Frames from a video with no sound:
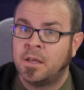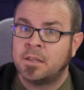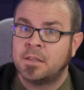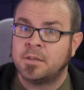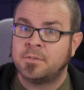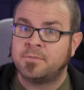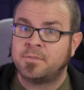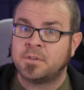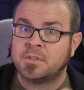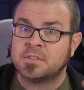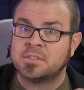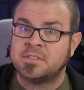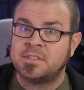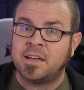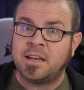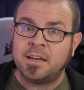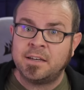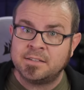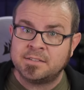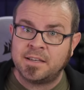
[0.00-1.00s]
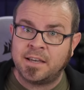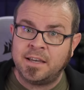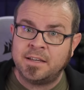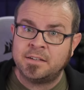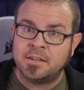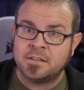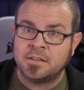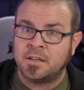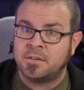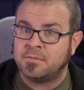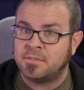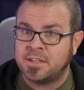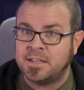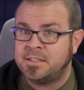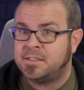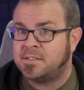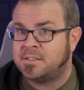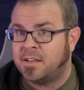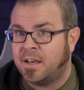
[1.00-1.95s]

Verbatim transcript: the full-size Ada Lovelace